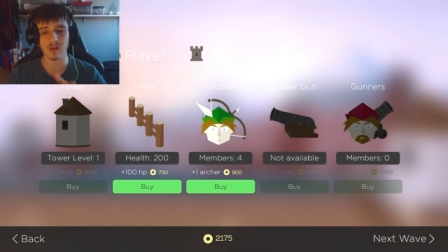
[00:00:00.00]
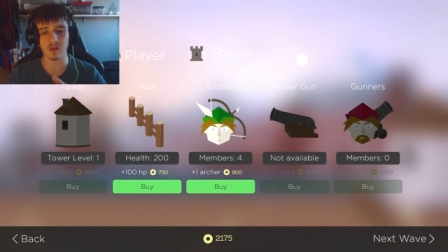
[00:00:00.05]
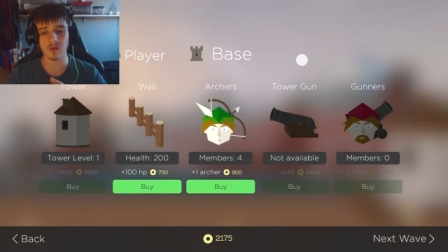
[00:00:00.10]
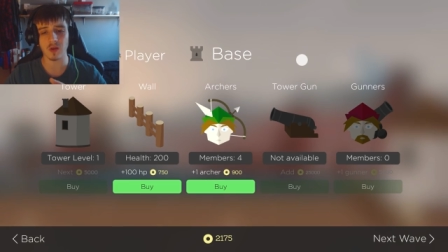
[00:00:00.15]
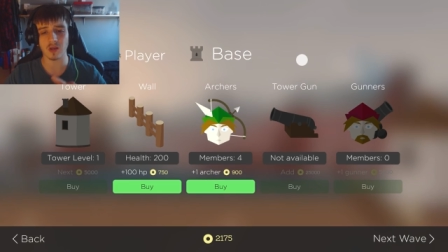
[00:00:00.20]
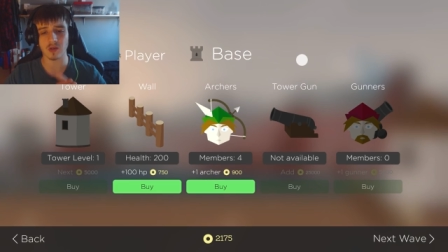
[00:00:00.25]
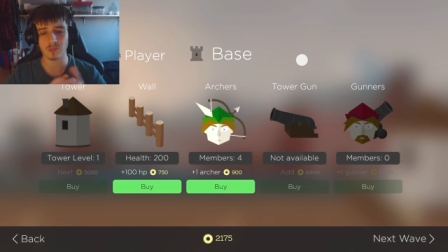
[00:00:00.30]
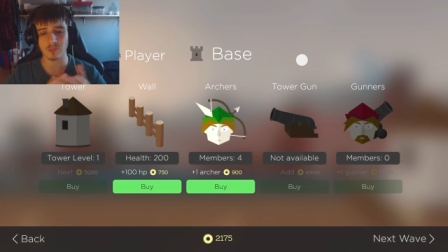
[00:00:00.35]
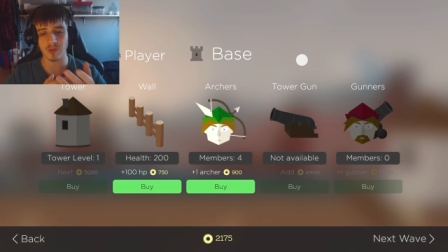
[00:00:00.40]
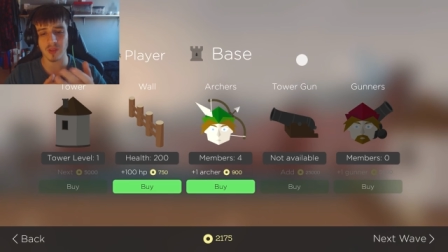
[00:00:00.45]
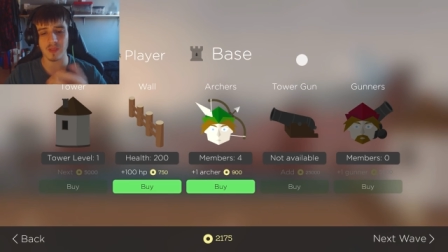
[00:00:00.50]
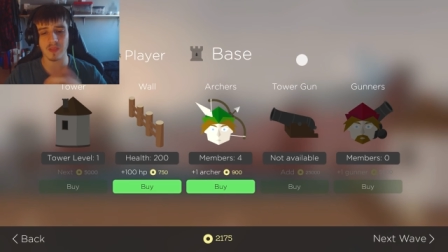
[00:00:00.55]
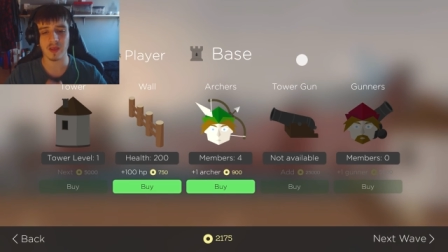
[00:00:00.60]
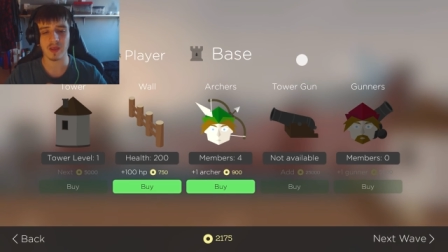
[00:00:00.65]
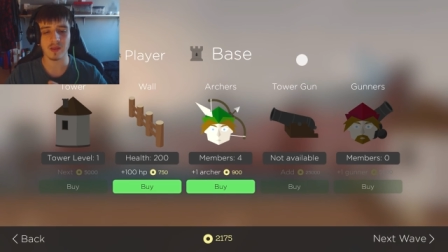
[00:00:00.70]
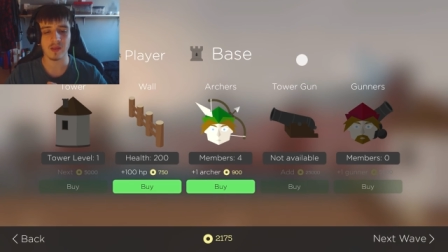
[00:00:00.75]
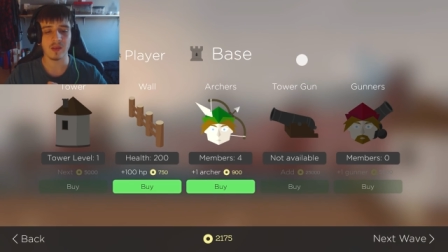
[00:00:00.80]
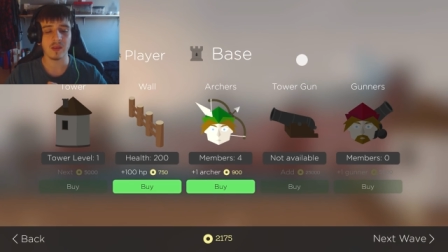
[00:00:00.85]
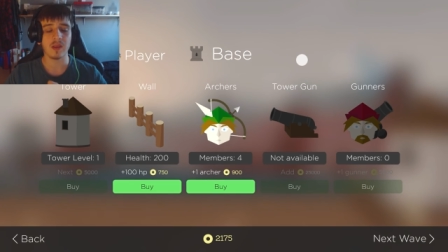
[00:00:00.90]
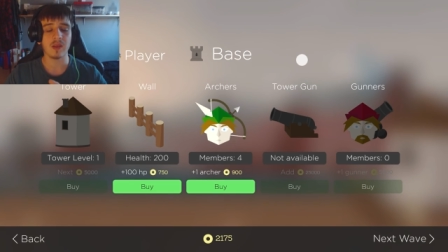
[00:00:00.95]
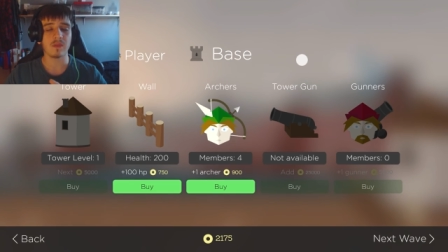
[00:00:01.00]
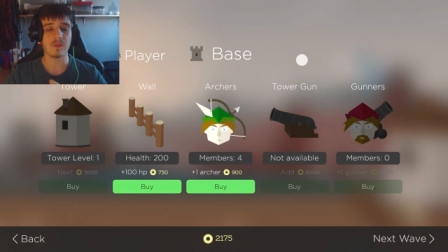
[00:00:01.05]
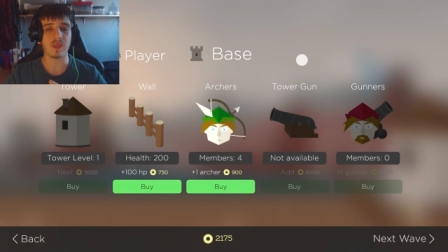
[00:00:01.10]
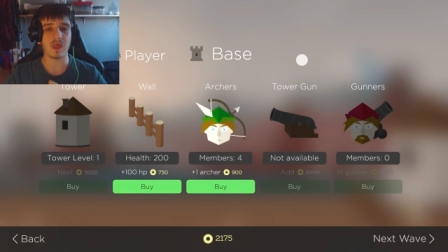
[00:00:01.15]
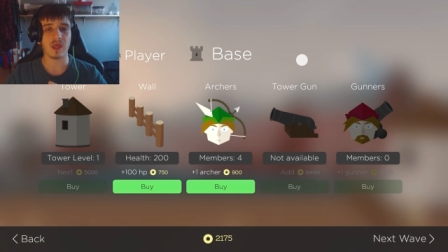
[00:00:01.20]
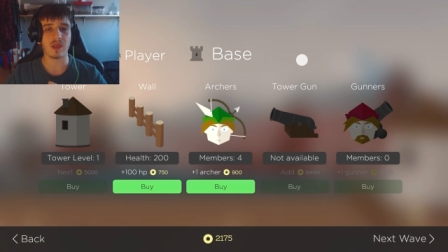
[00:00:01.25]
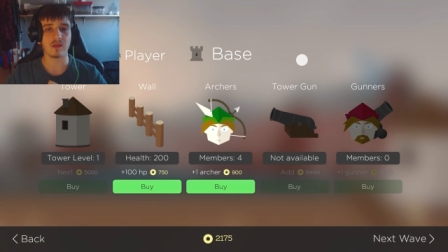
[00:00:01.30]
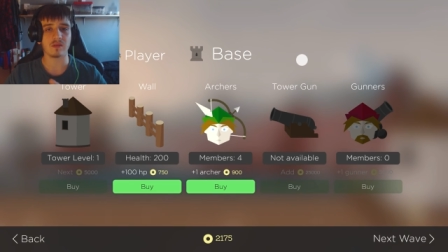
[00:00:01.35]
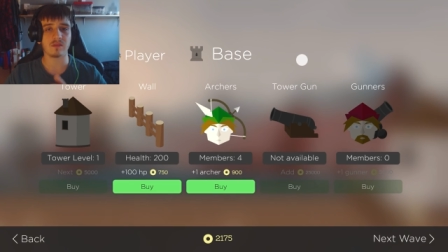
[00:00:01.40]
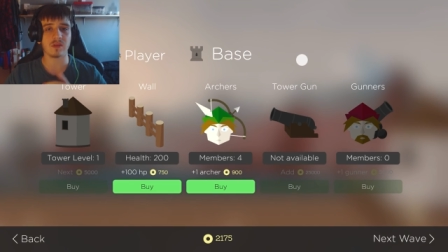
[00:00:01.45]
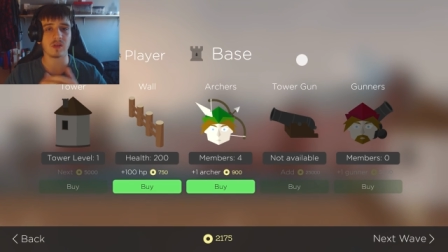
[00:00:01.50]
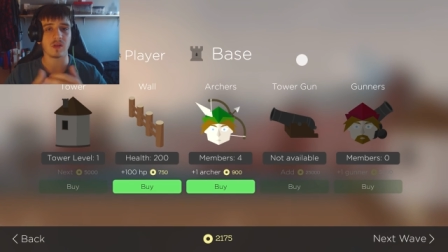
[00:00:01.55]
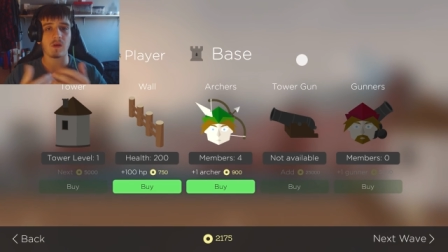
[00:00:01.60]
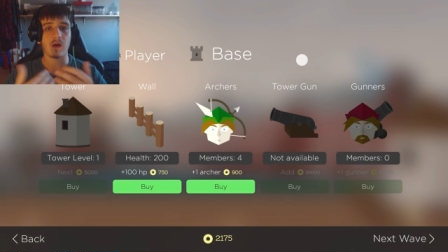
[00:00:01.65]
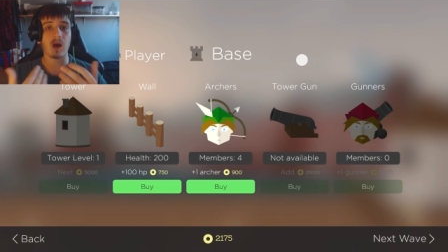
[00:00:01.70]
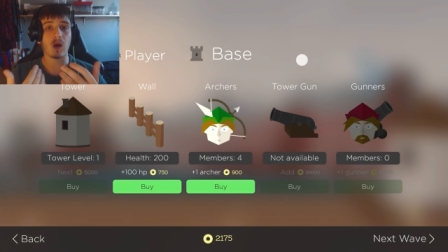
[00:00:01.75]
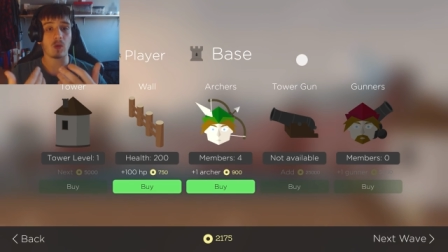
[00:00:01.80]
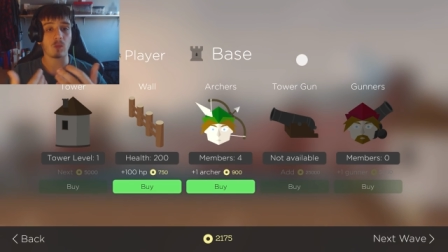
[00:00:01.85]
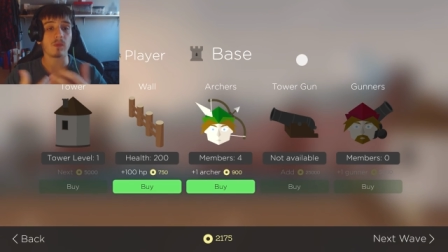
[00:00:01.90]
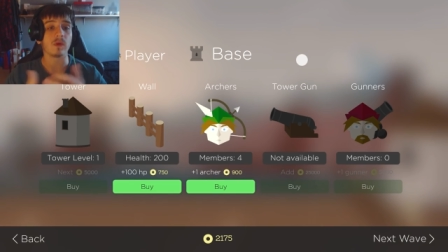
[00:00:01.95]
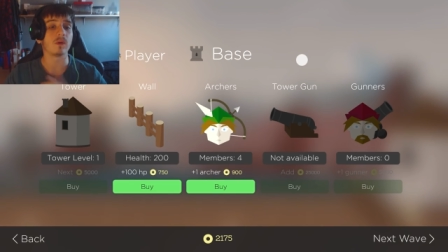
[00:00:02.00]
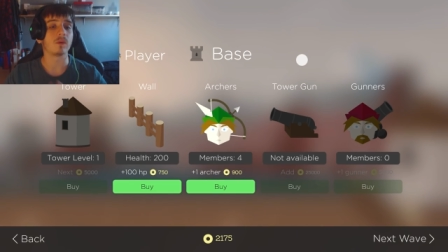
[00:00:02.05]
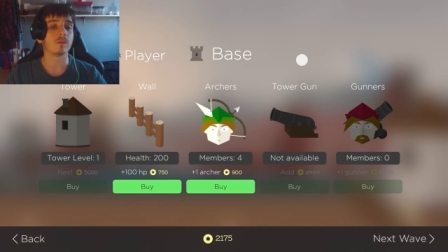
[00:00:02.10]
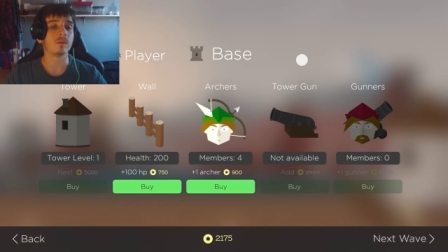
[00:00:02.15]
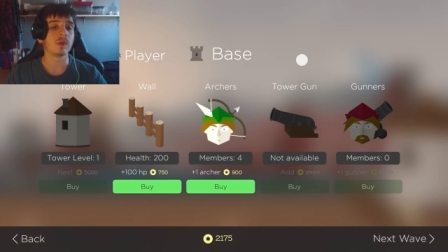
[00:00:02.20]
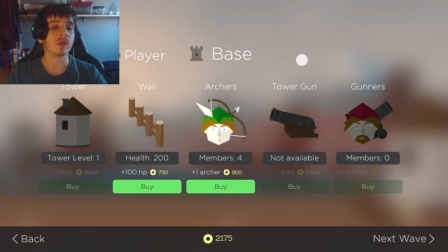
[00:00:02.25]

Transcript: I can play that, then, you know, I will.